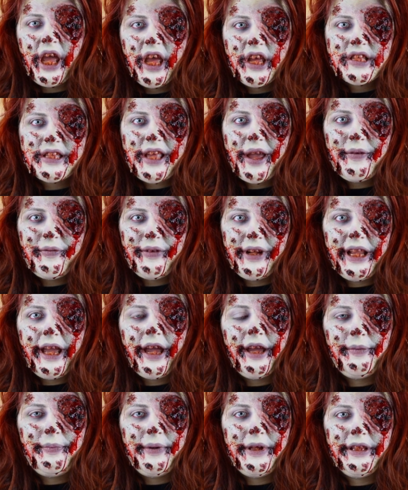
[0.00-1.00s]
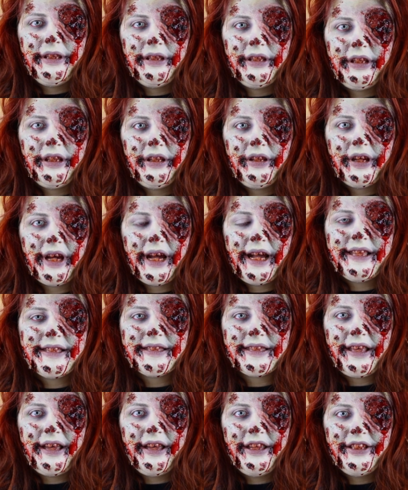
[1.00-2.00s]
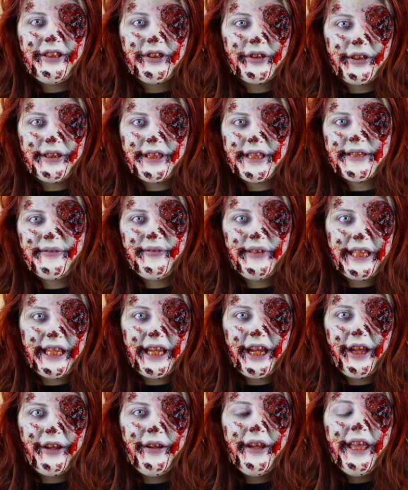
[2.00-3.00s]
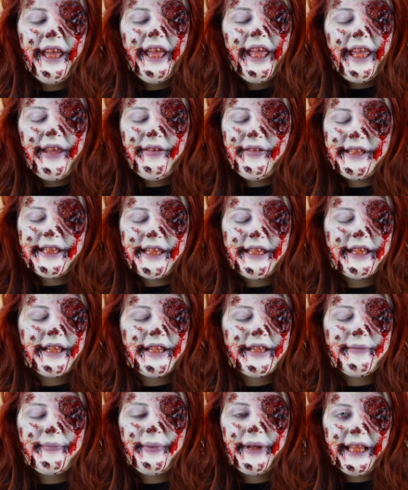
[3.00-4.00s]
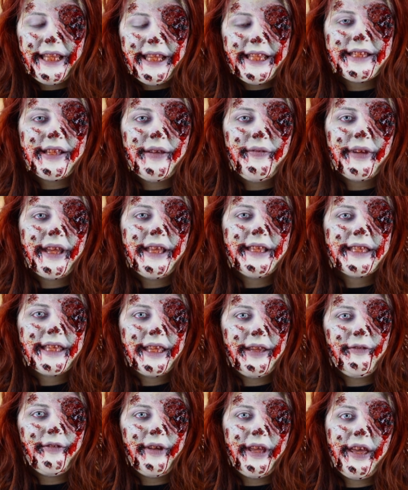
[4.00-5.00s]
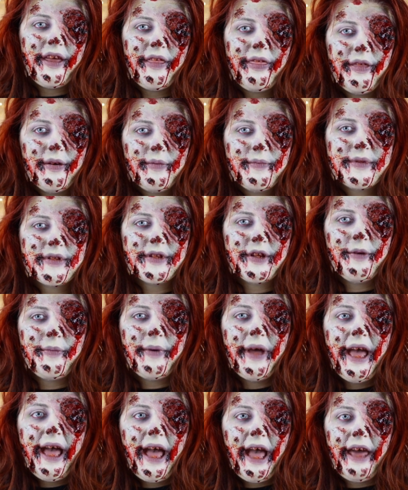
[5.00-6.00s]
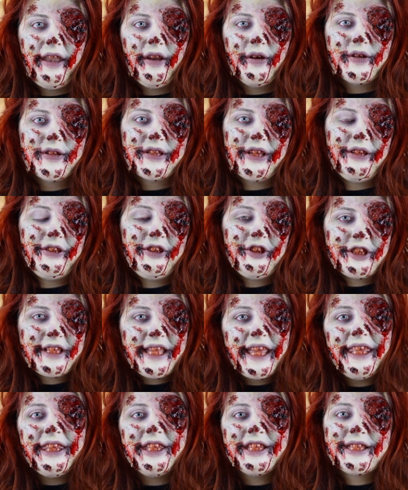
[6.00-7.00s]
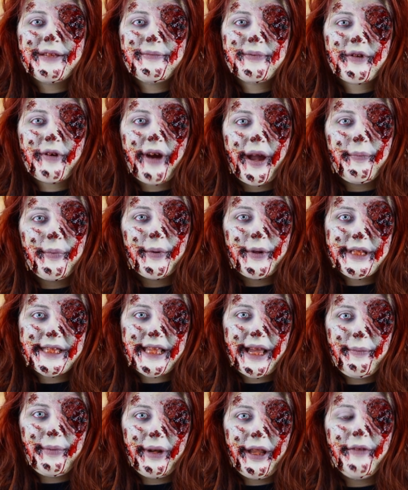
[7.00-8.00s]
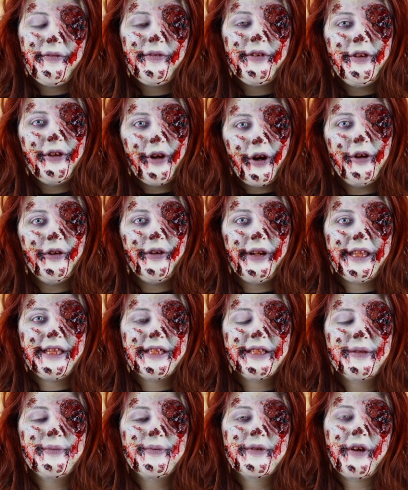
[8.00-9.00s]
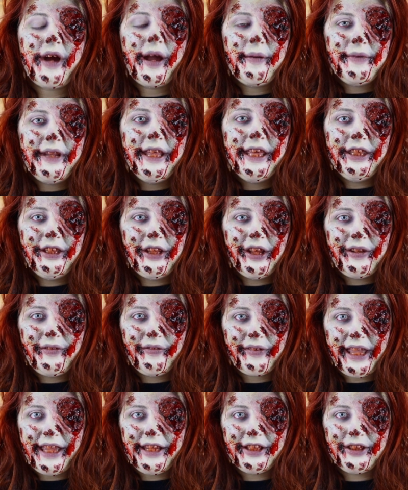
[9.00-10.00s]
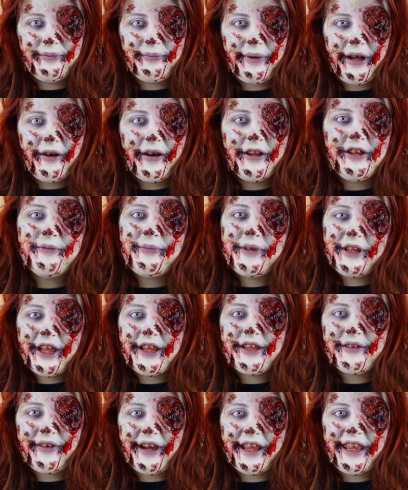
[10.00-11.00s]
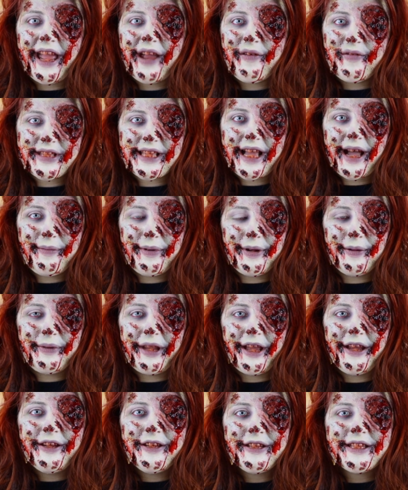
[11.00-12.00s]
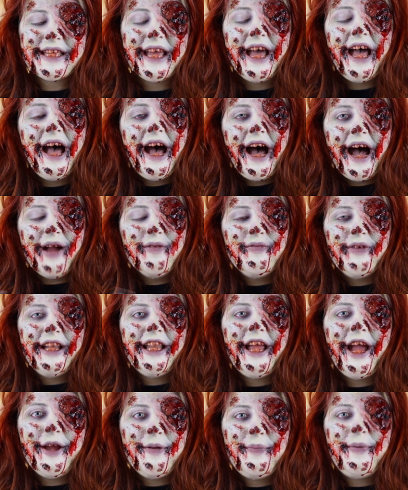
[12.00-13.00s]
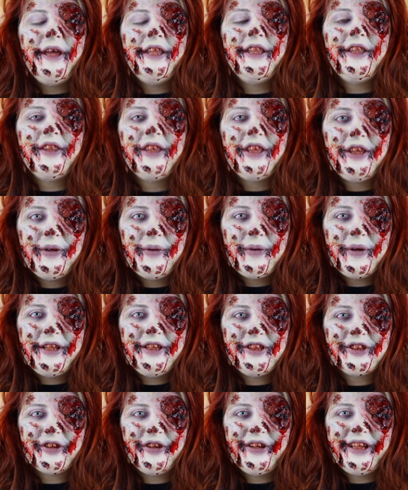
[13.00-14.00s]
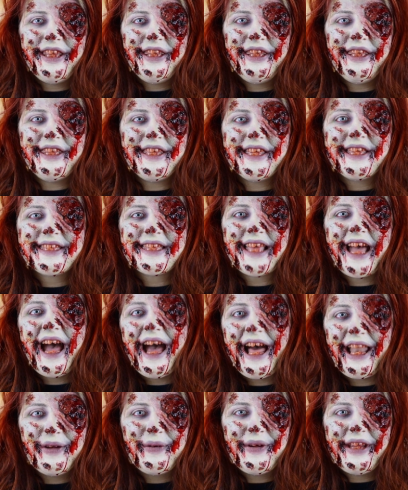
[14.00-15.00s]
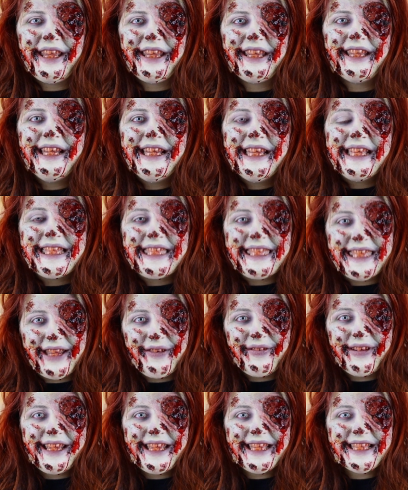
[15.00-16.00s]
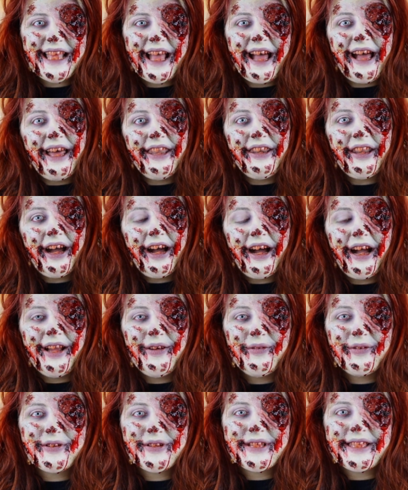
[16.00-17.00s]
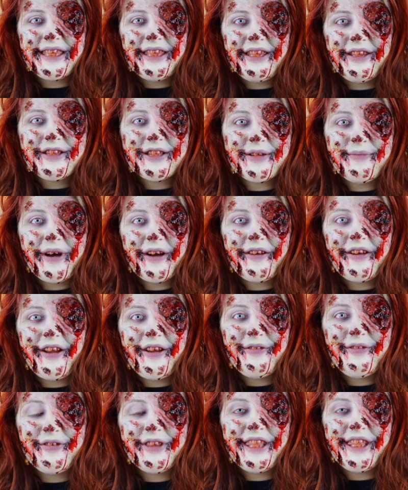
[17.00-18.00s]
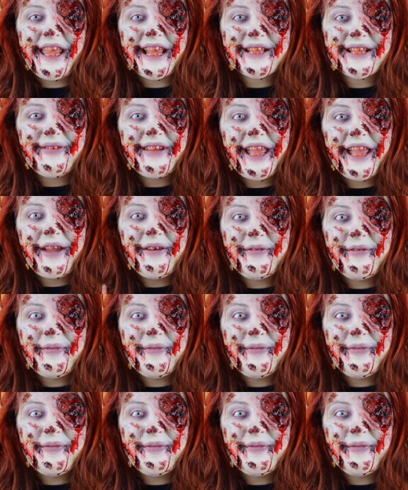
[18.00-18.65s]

So really hoping that you guys enjoyed this video. If you did, please don't forget to give it a thumbs up, and also just hit the subscribe button down below if you're not already subscribed, and hit the notification bell and you'll be notified every time I upload. I'm really hoping that you're enjoying this Halloween series, and I will see you tomorrow for the next video.